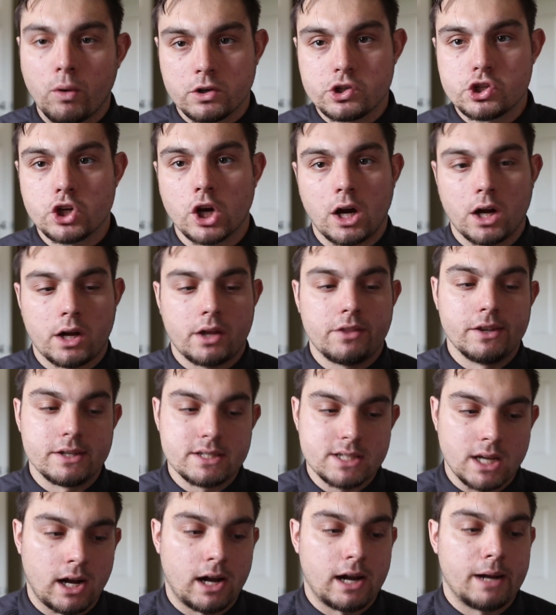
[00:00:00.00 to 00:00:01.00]
or chunk the
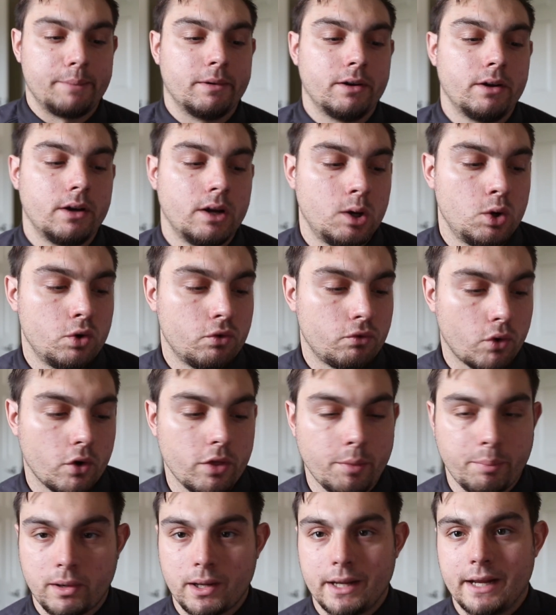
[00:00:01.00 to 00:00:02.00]
time for
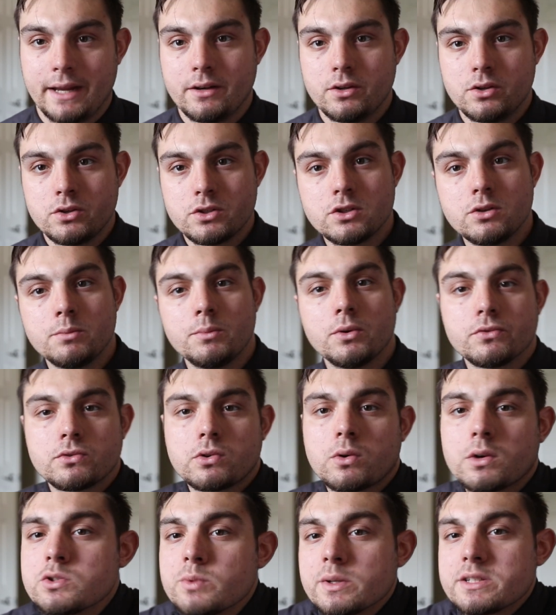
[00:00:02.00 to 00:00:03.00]
the plan to move
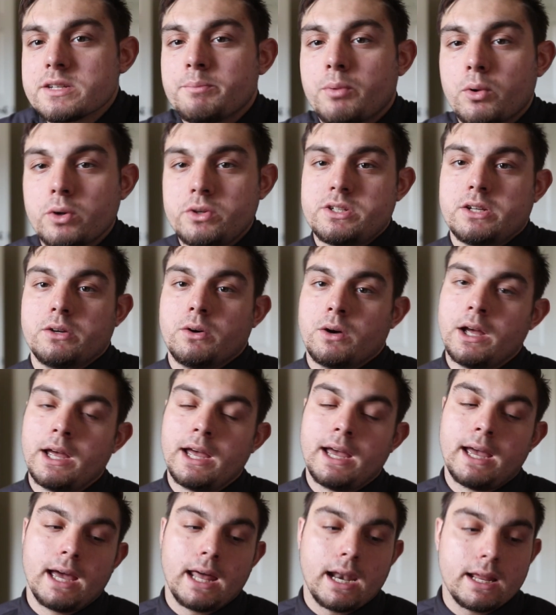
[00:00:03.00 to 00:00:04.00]
towards what's important to you.
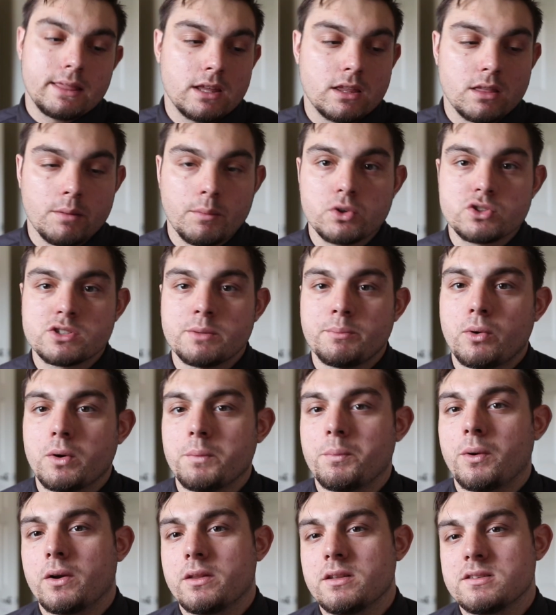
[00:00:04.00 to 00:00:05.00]
And I think the most
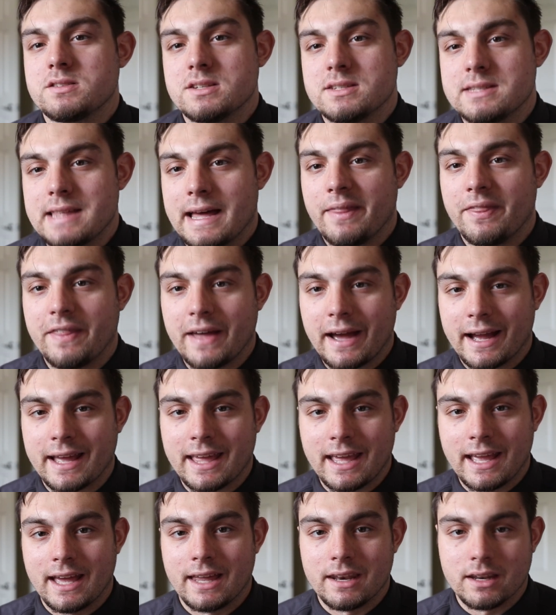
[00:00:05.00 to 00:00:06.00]
important part of this is that that
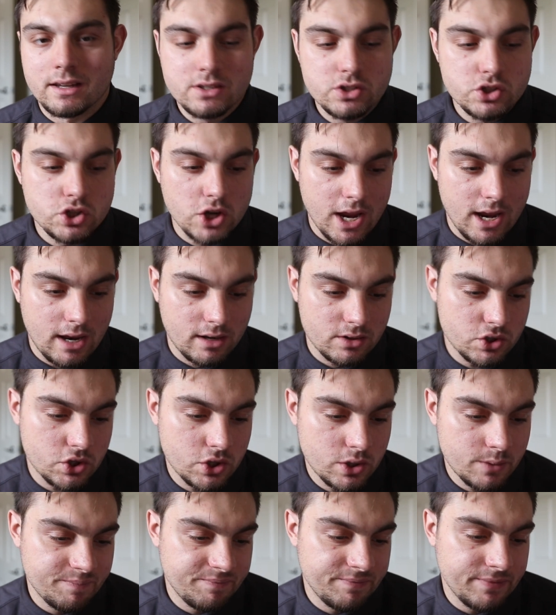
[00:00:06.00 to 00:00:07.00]
can change.